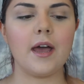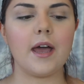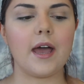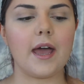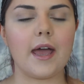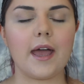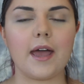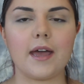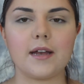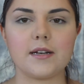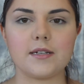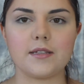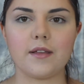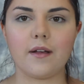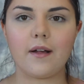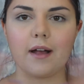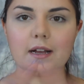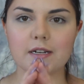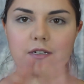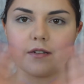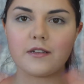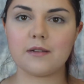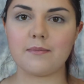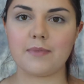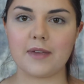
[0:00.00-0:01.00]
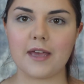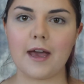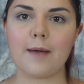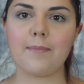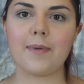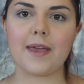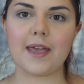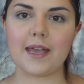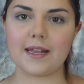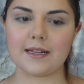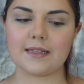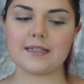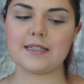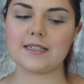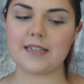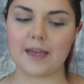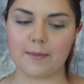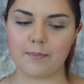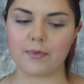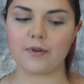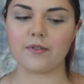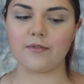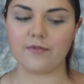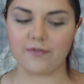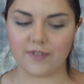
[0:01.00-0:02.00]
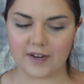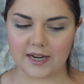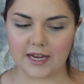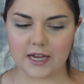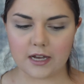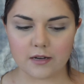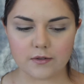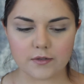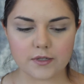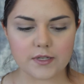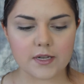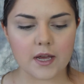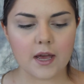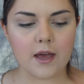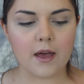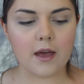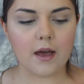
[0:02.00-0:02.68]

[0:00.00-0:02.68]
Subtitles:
and they'll actually be up in separate videos.